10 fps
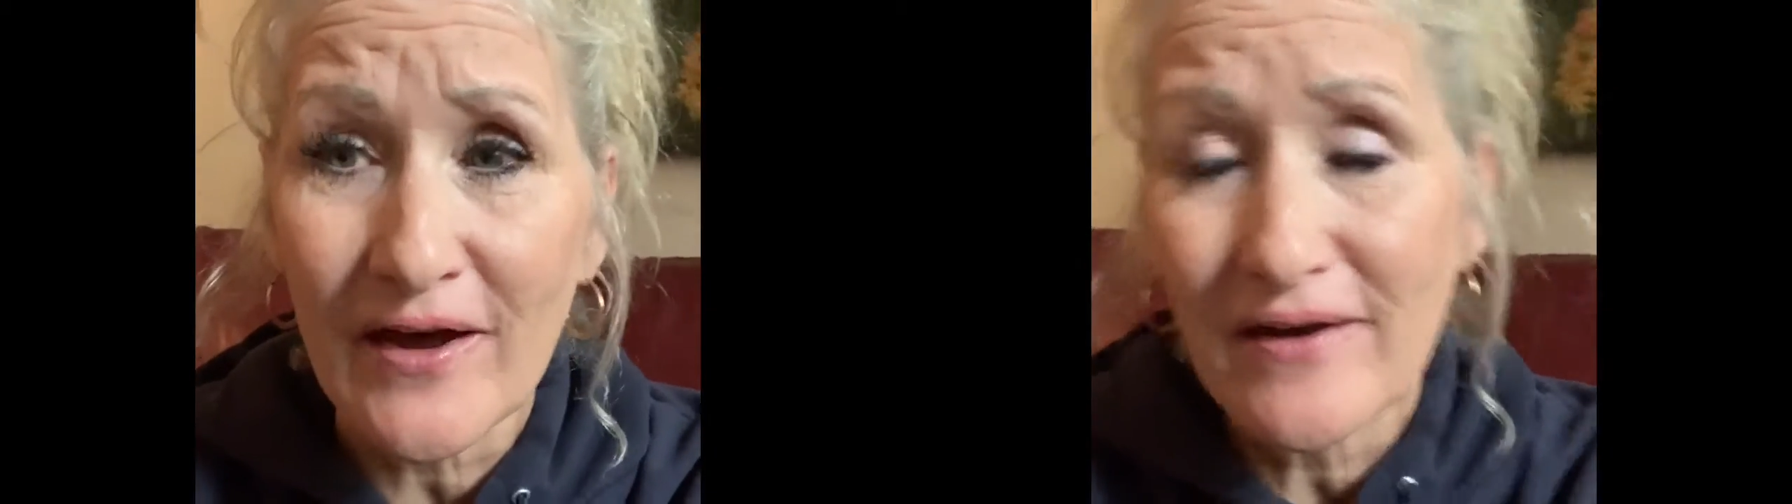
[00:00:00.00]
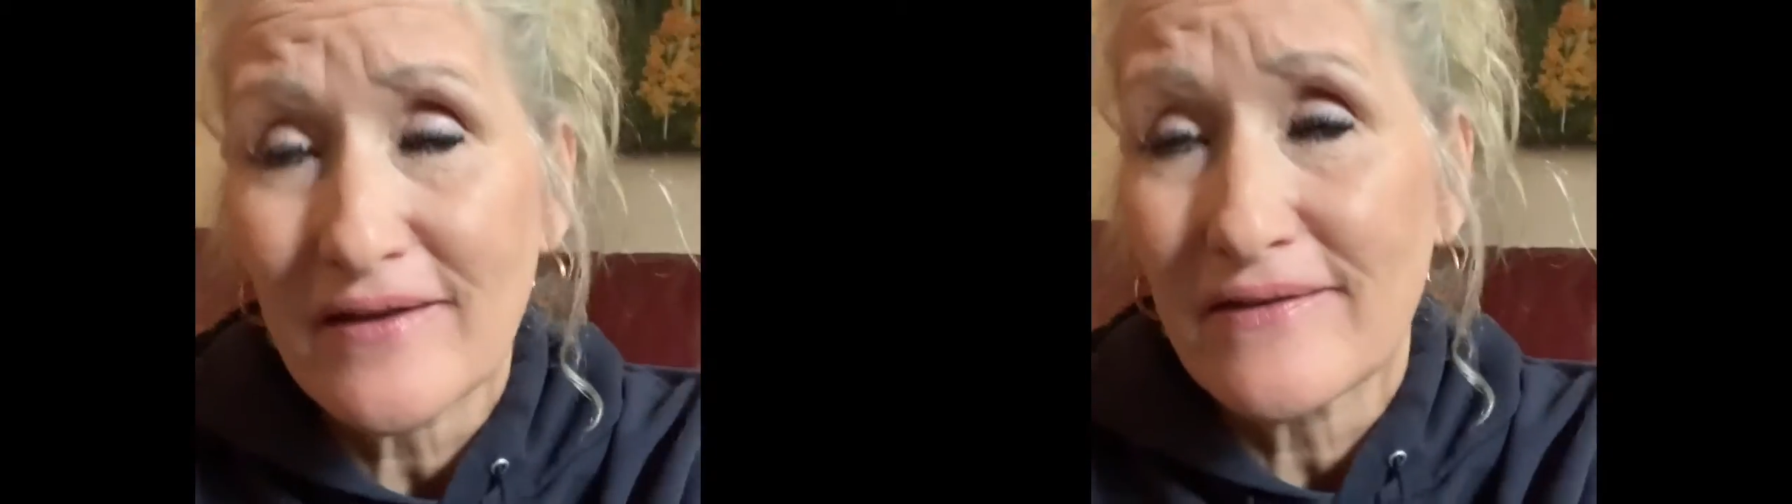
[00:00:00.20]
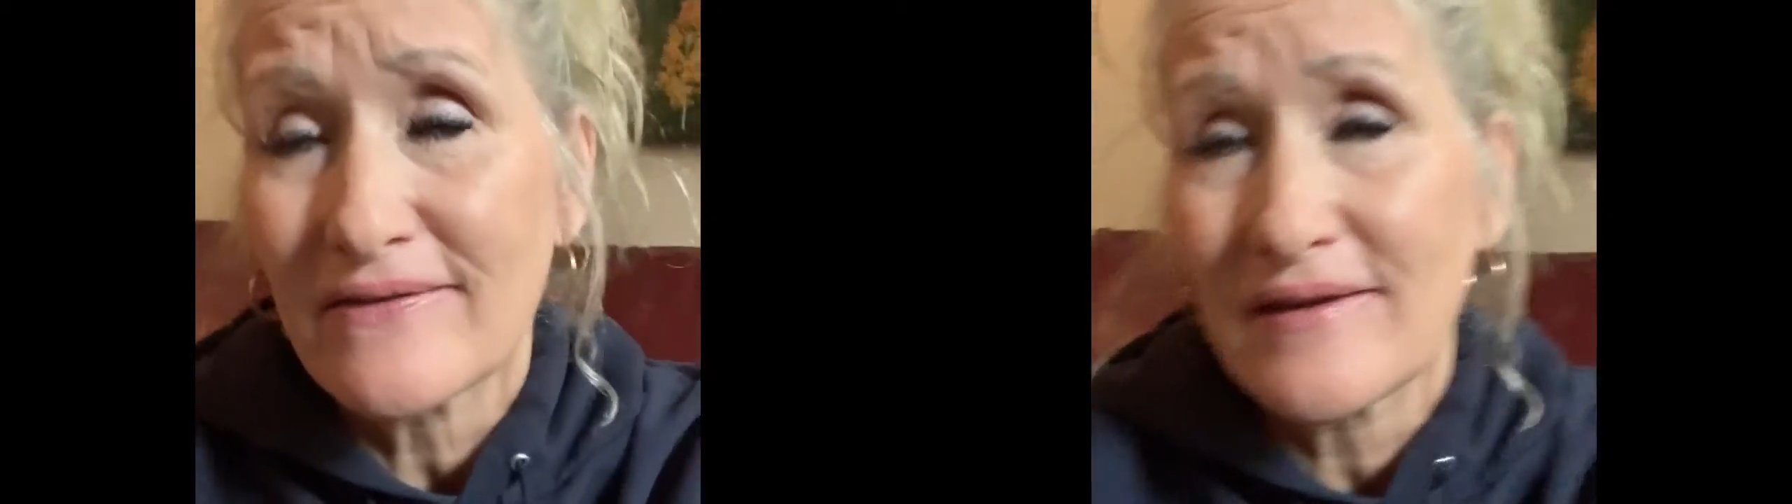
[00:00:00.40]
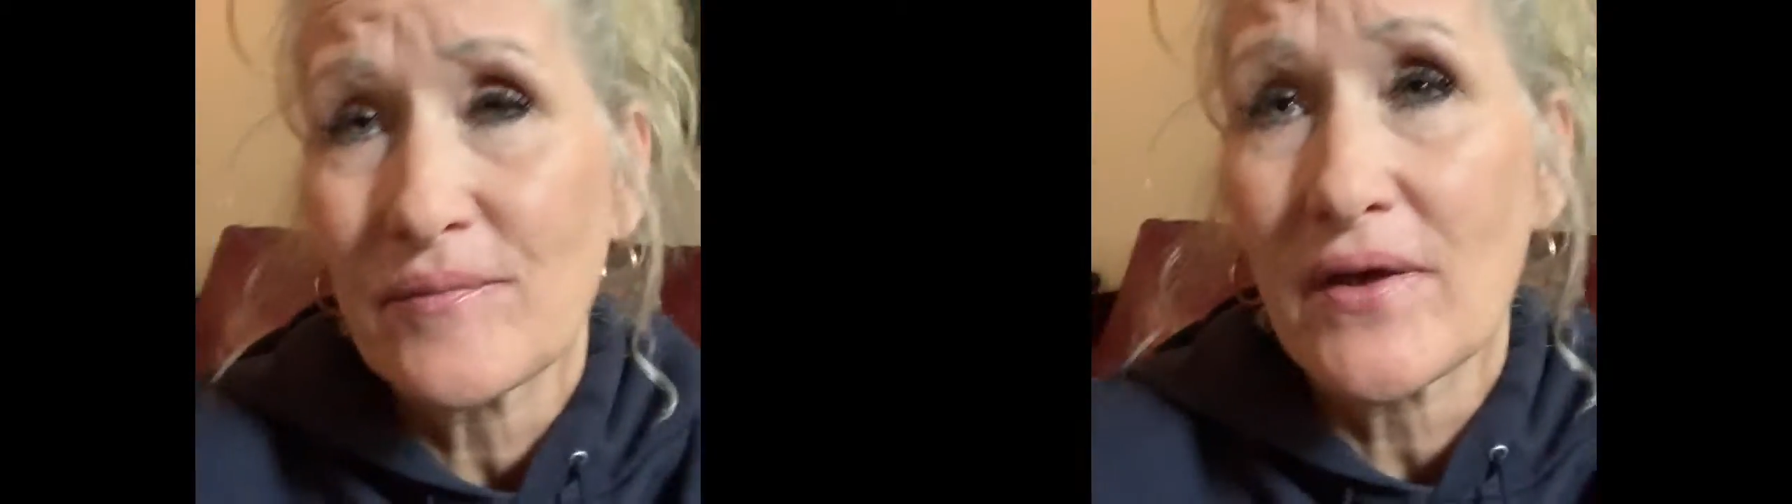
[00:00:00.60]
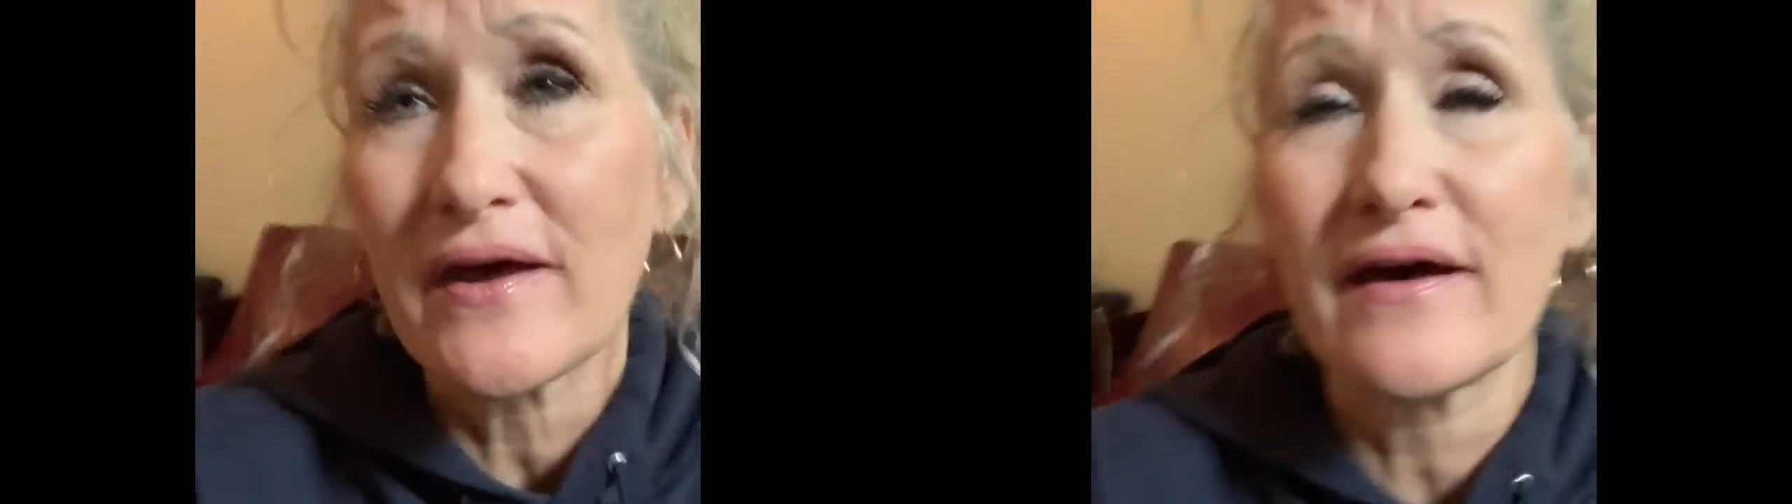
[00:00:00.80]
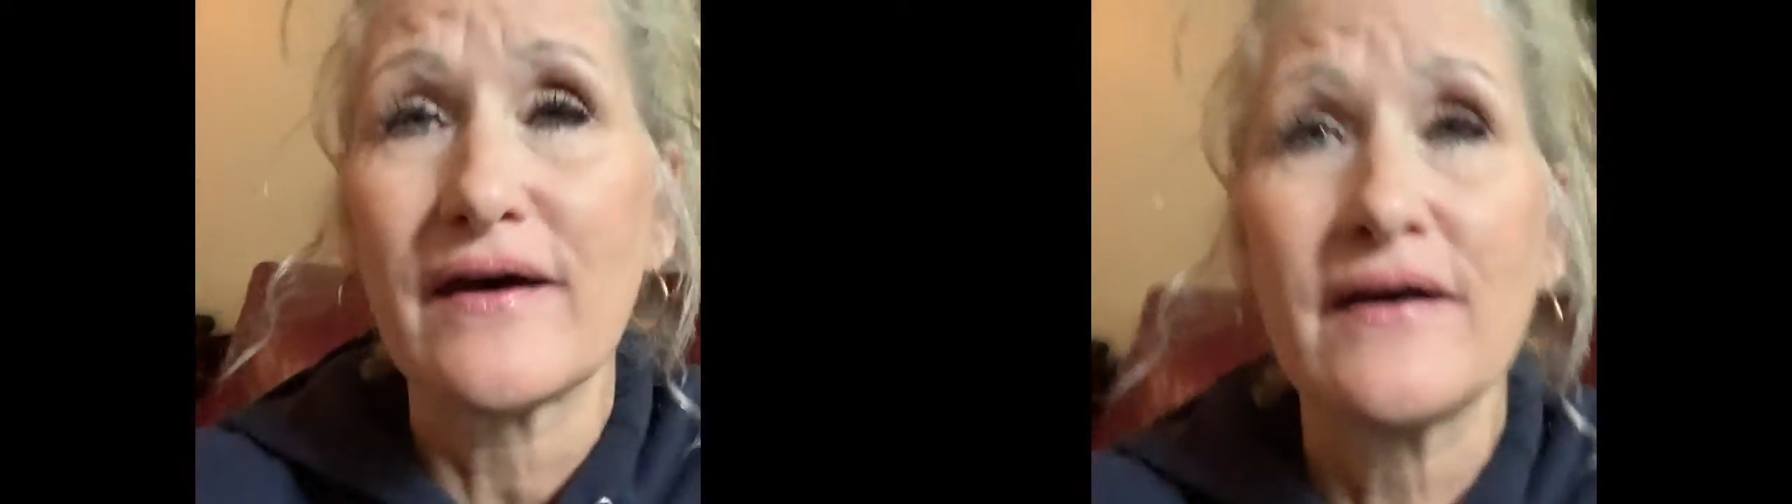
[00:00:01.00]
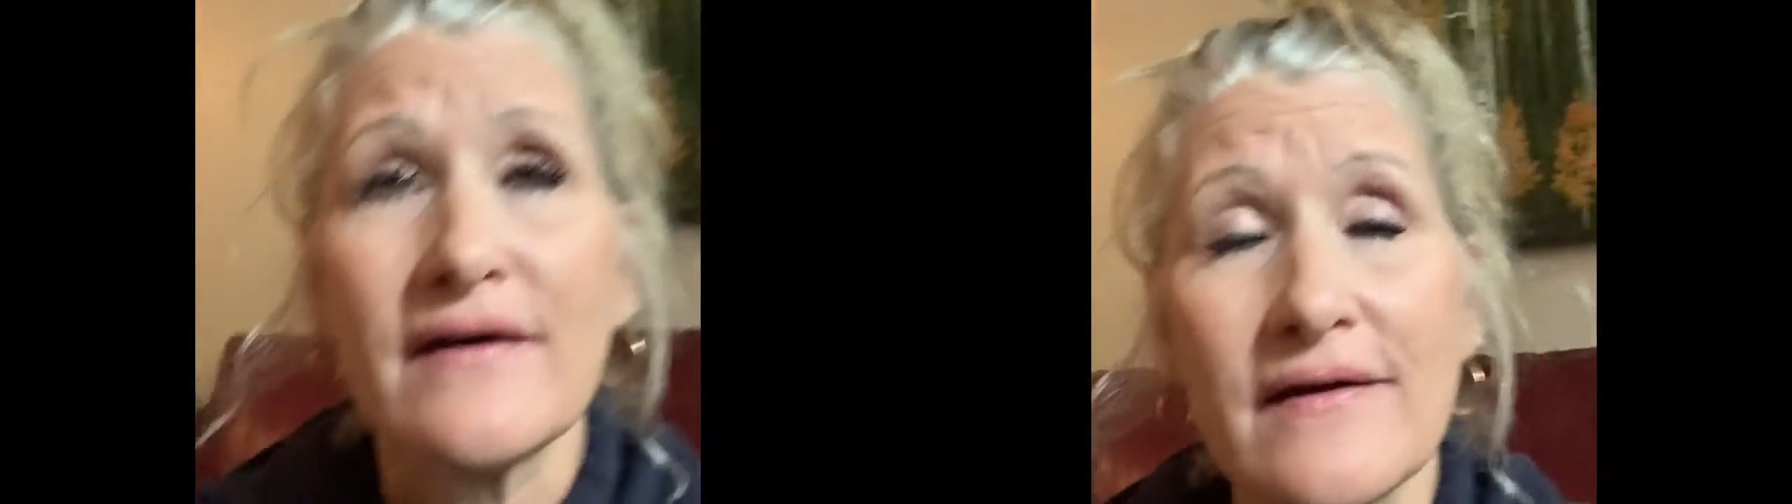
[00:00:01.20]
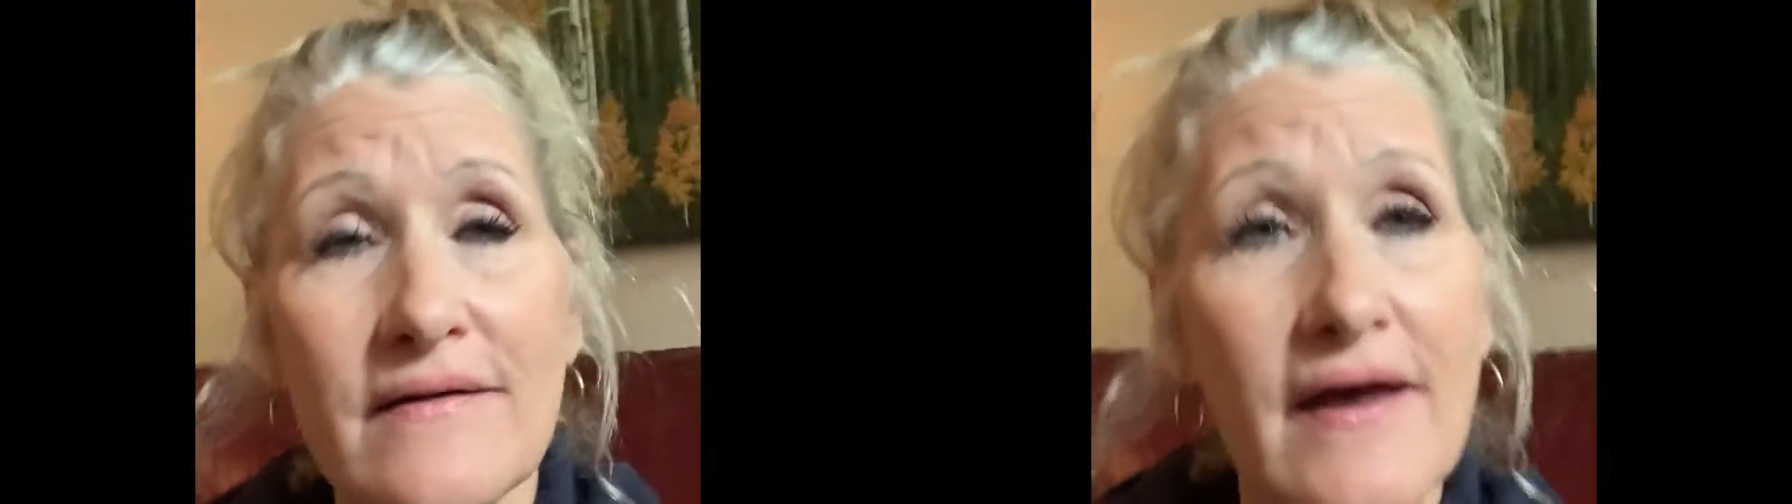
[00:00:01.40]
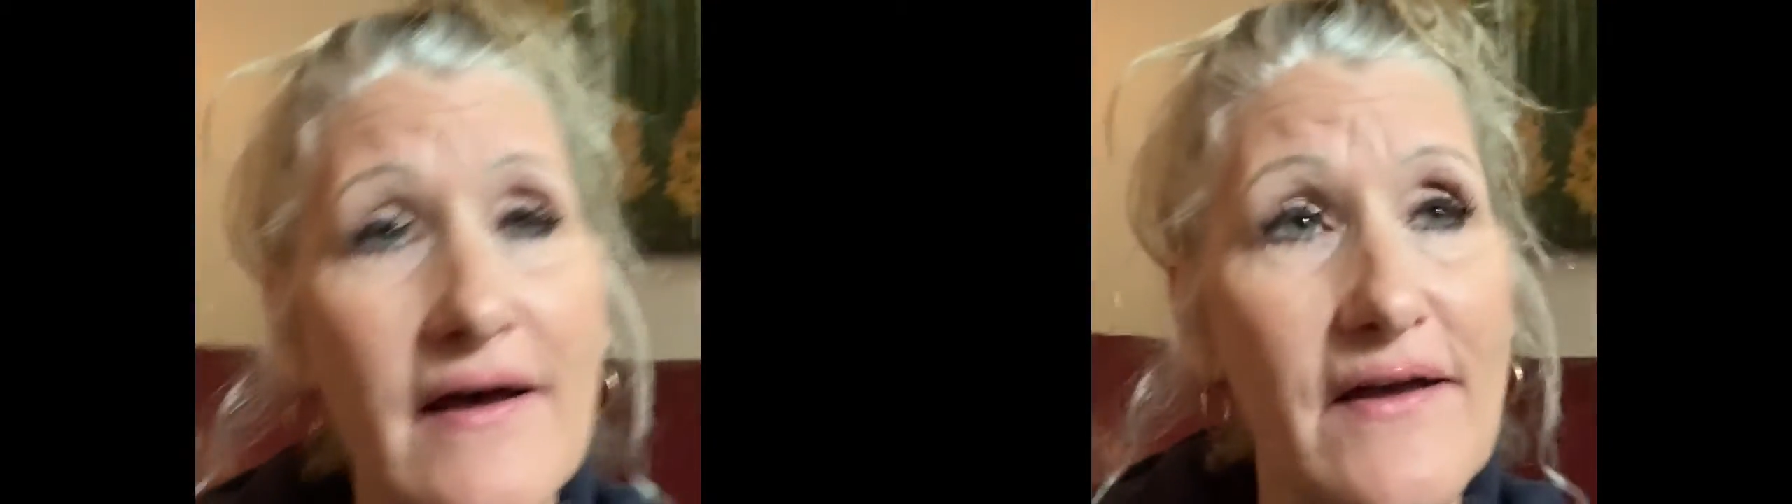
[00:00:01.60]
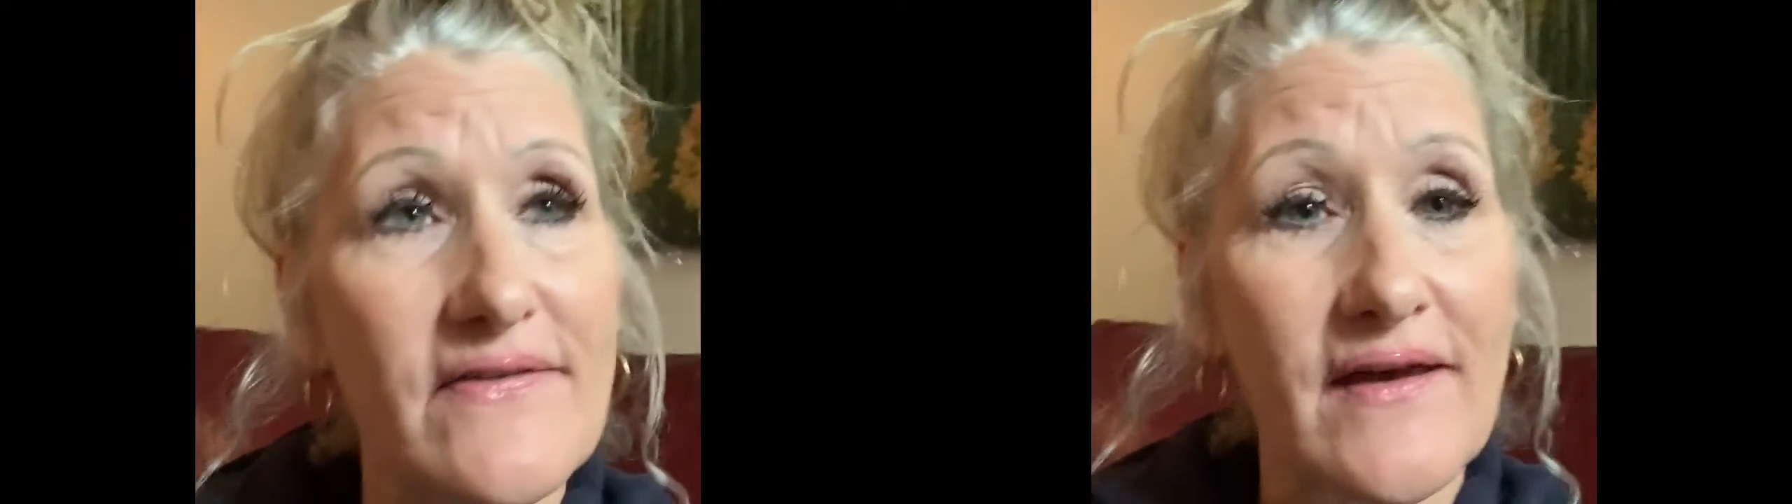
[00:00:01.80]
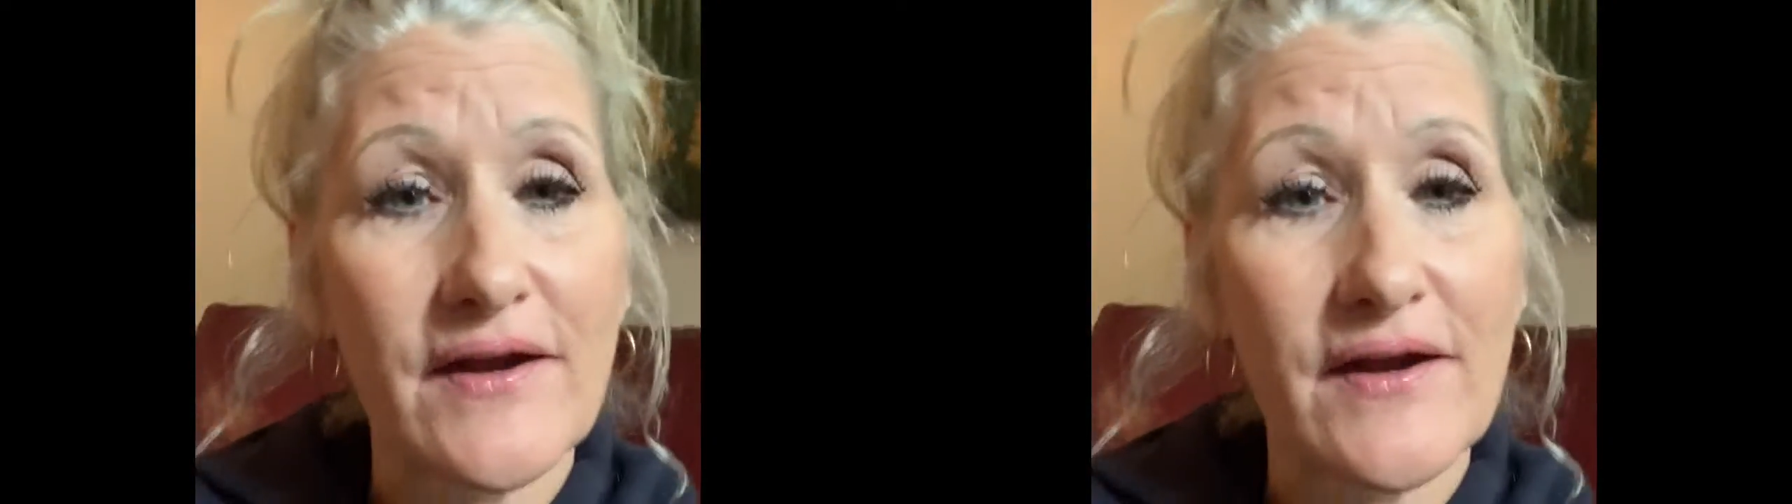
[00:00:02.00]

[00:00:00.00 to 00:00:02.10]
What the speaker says: It seemed like I said,